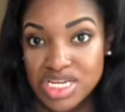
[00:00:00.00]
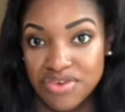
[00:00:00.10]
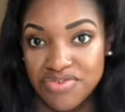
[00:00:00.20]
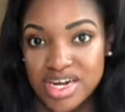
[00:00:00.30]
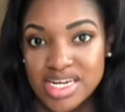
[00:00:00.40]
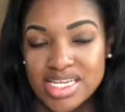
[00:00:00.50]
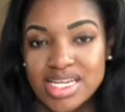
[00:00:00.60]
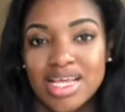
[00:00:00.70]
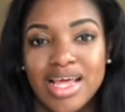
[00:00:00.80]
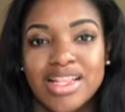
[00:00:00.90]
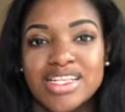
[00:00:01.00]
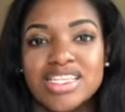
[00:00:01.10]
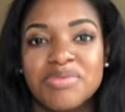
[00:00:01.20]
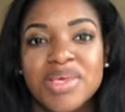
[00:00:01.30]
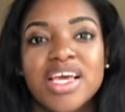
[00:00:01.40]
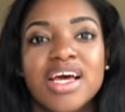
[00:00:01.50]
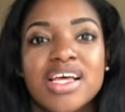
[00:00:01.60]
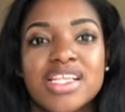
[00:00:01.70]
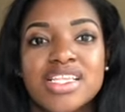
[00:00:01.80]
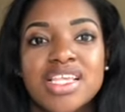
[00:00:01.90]
different, and this is
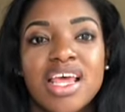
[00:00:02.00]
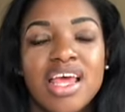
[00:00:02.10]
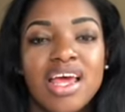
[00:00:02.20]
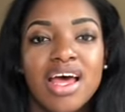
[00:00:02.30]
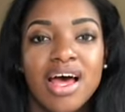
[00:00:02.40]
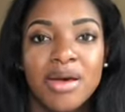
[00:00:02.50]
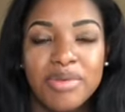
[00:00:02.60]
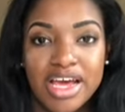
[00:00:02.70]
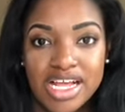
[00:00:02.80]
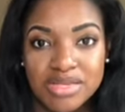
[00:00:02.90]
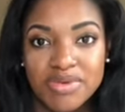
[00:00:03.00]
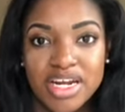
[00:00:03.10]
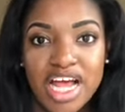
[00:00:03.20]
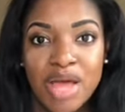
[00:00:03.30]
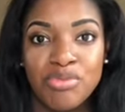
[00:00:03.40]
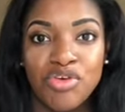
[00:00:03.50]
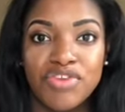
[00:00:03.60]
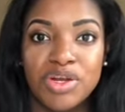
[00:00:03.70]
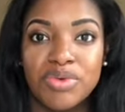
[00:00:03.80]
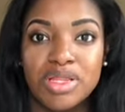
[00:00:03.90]
because my husband and I
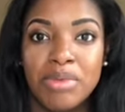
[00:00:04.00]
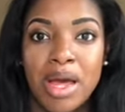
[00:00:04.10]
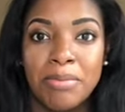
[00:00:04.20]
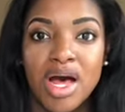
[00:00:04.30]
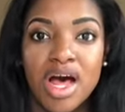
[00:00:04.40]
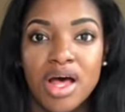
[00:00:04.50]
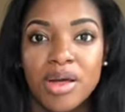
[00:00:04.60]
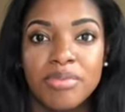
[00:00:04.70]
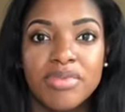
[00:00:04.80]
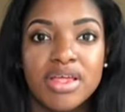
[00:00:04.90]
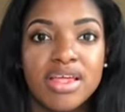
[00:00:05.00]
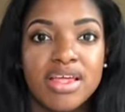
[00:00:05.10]
moved in with my mom.